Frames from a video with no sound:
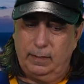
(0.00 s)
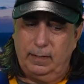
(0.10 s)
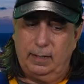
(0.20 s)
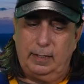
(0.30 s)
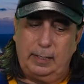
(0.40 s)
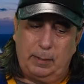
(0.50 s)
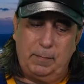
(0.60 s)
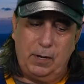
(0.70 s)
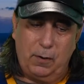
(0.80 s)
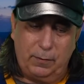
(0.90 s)
and let them
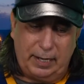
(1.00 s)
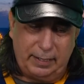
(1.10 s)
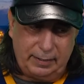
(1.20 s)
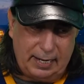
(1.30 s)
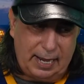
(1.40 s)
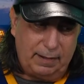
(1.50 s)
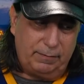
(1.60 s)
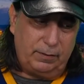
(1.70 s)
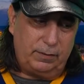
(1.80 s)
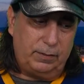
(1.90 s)
know that, yeah,
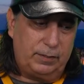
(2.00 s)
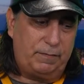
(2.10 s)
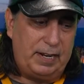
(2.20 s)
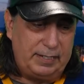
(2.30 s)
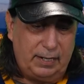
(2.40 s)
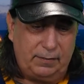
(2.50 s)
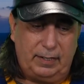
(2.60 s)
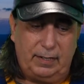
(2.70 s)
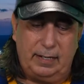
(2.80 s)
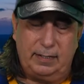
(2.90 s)
there's fans out
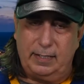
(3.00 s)
there that